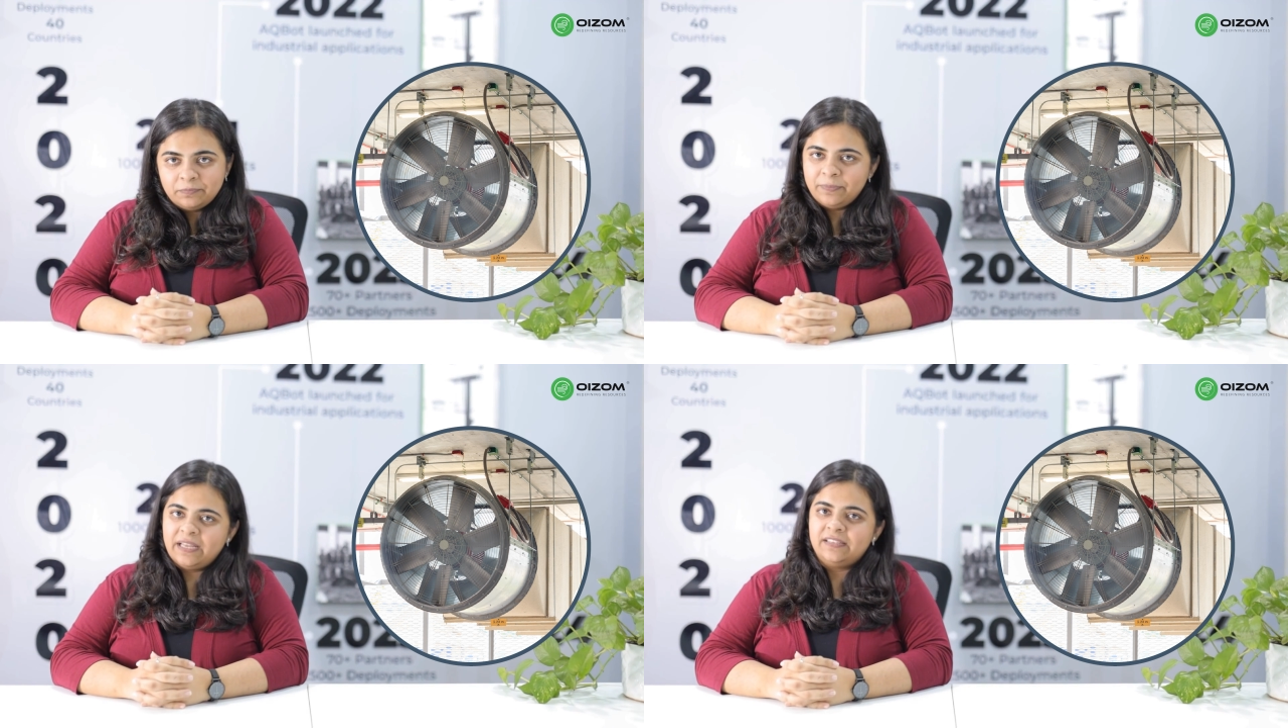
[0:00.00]

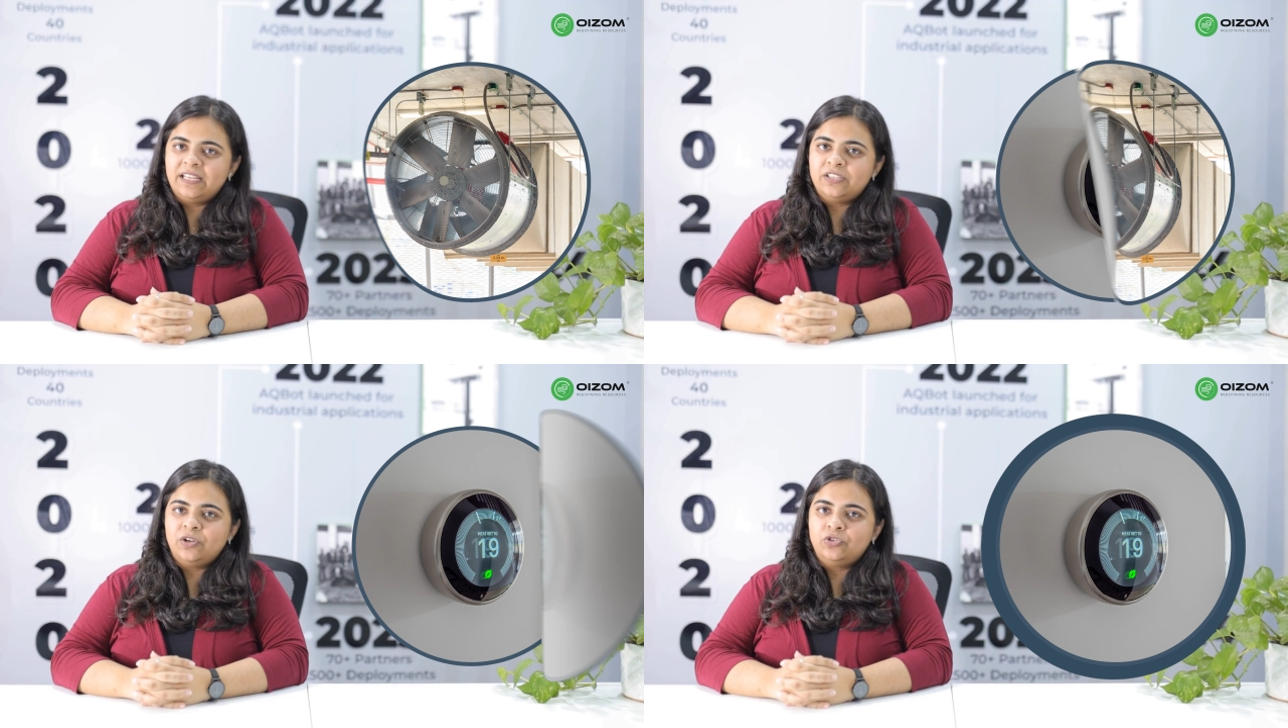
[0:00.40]

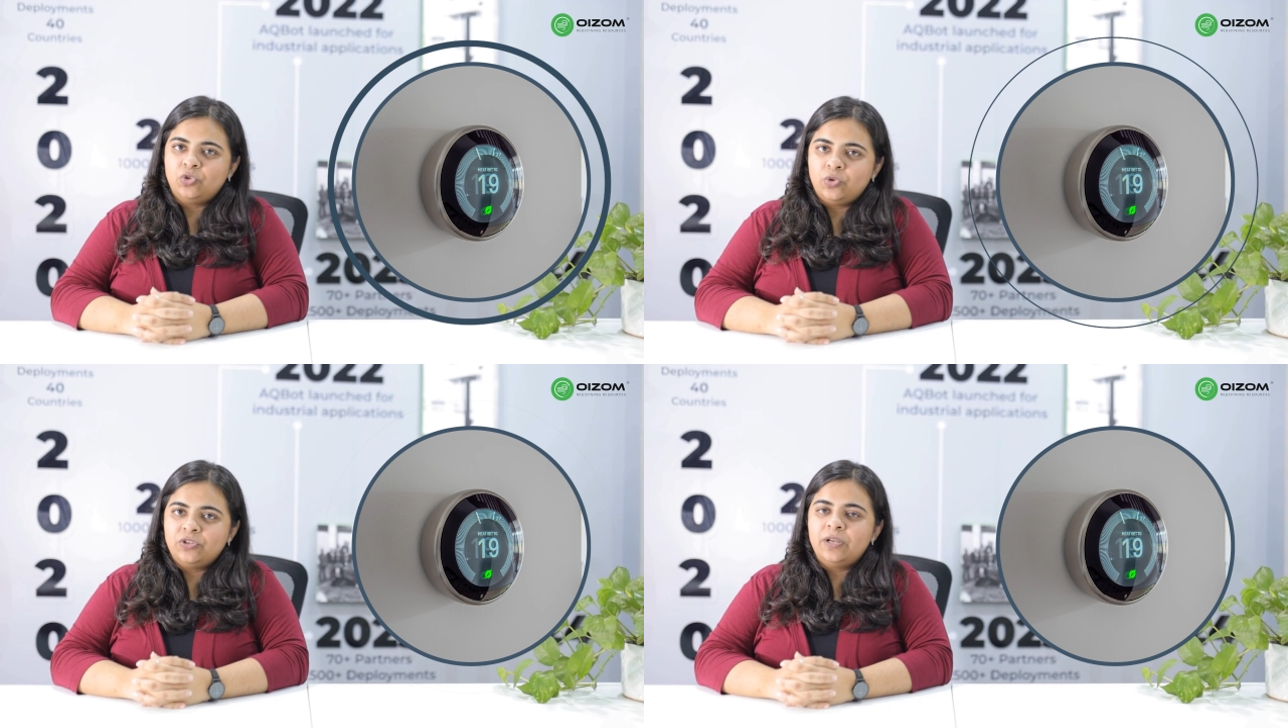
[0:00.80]
Maintain
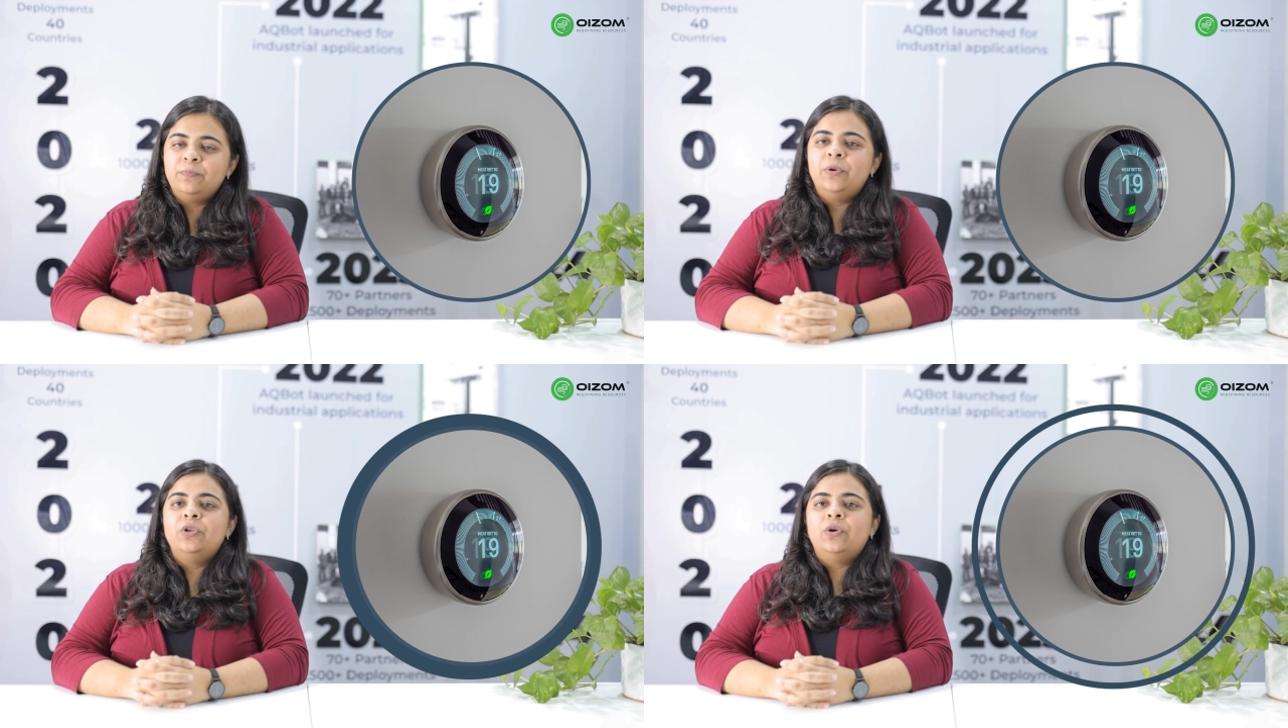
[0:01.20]
controlled
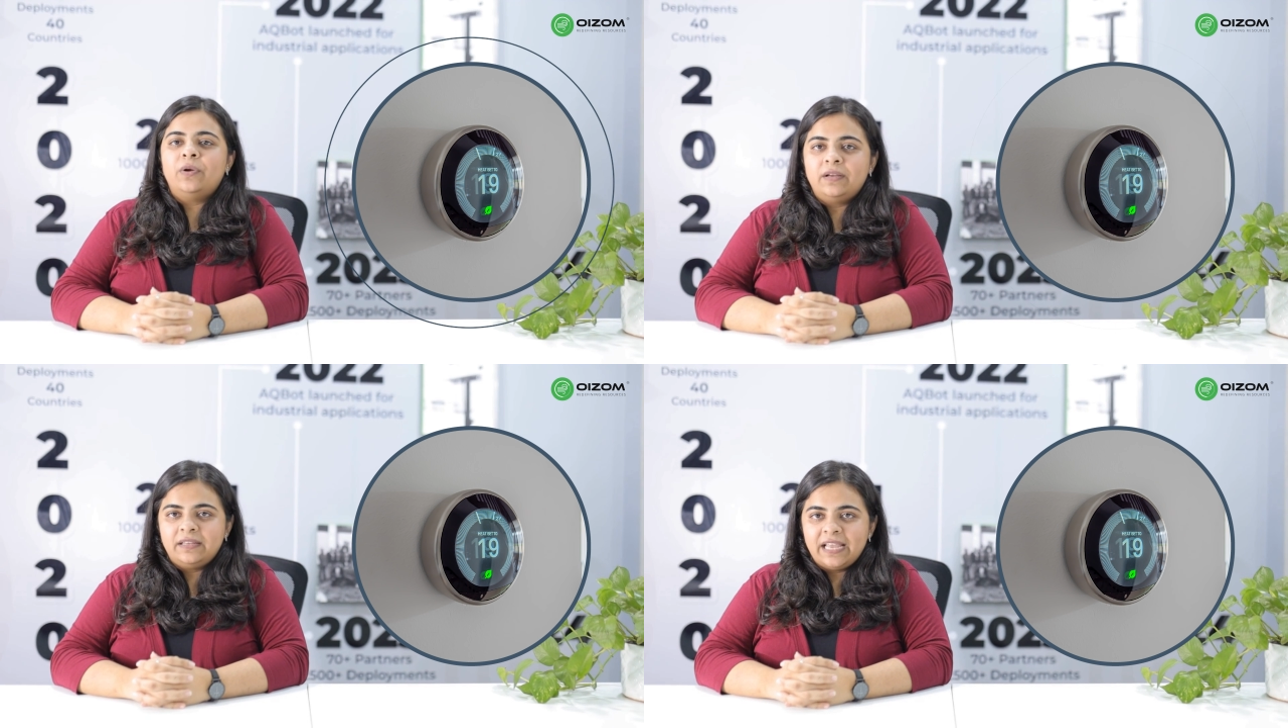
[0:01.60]

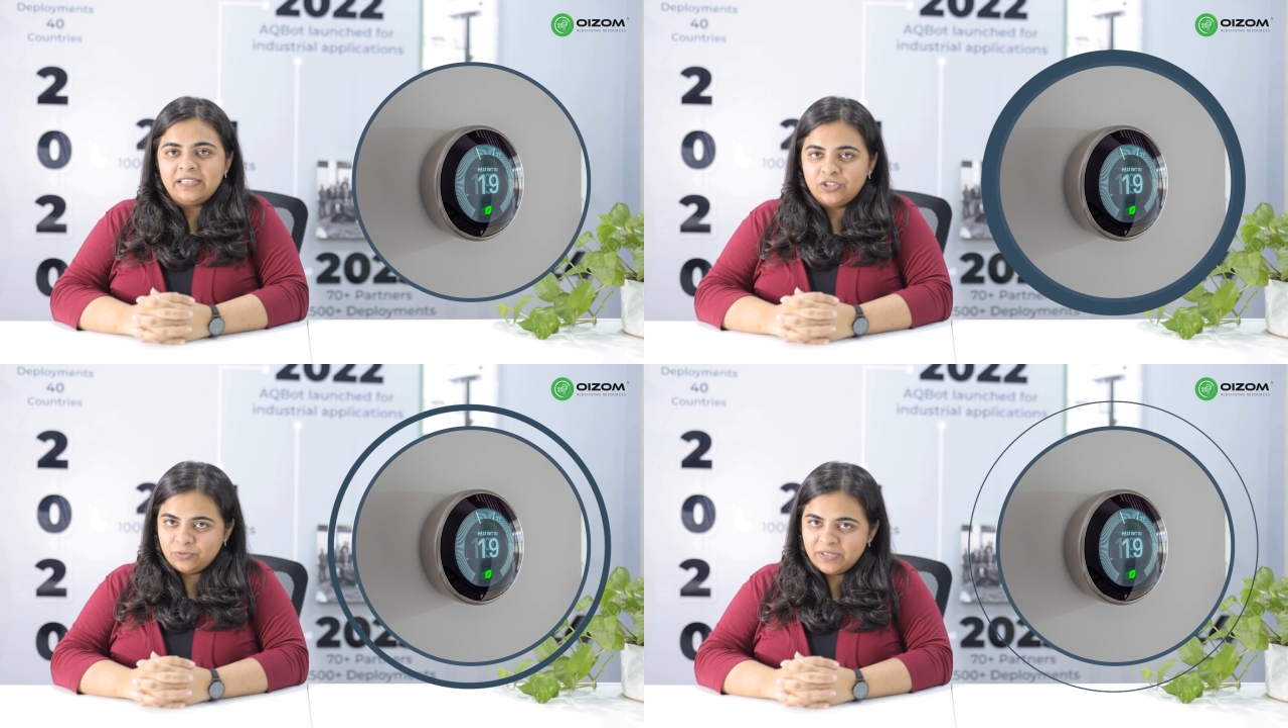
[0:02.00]
temperature
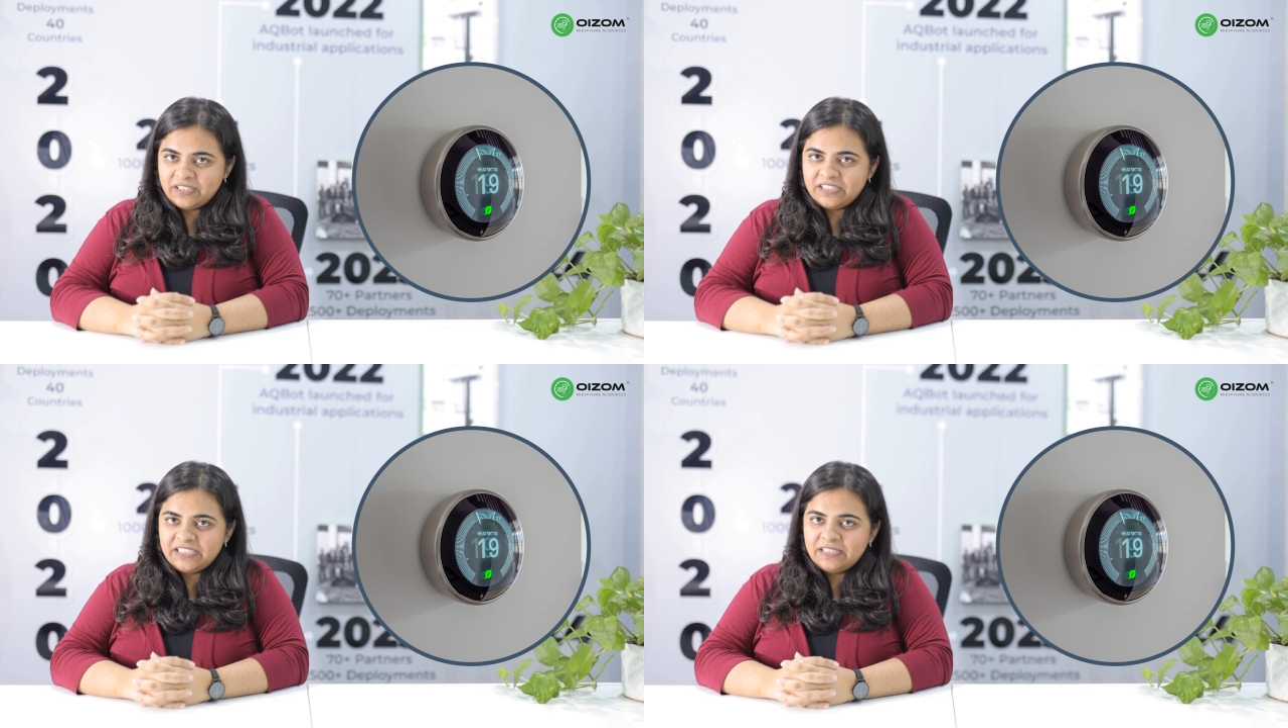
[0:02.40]
and
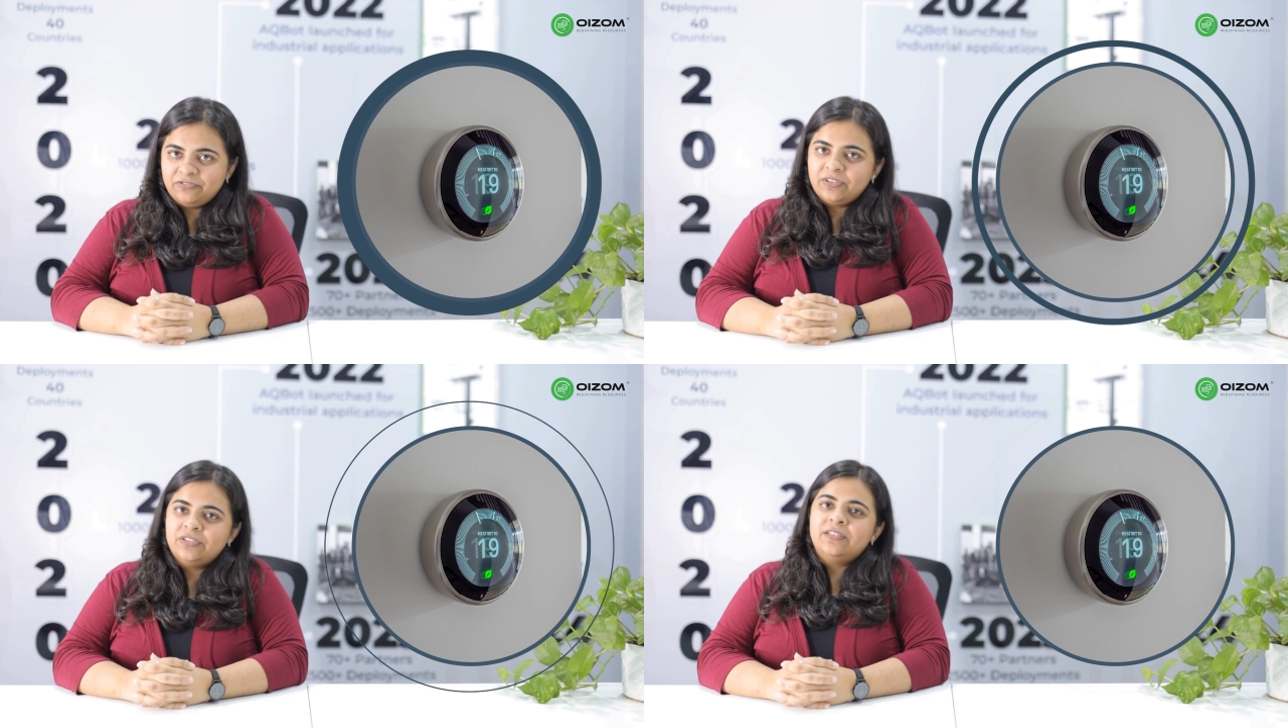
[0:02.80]
humidity
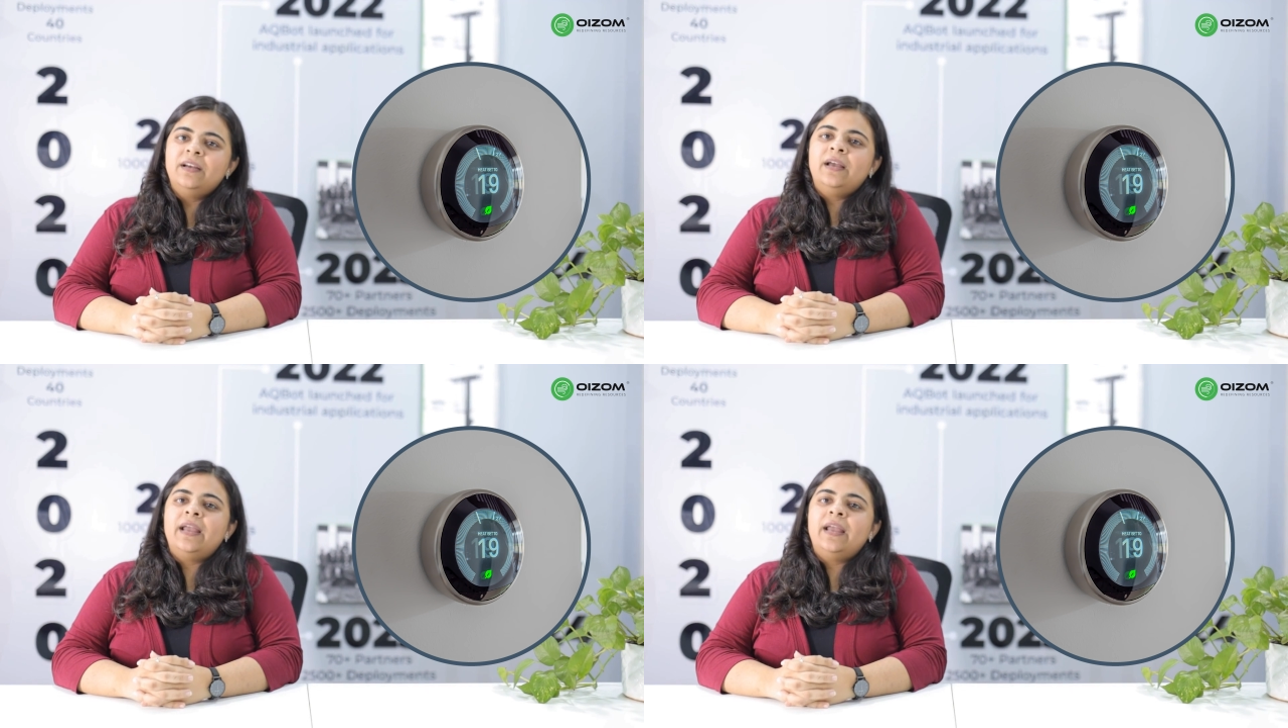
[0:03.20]
levels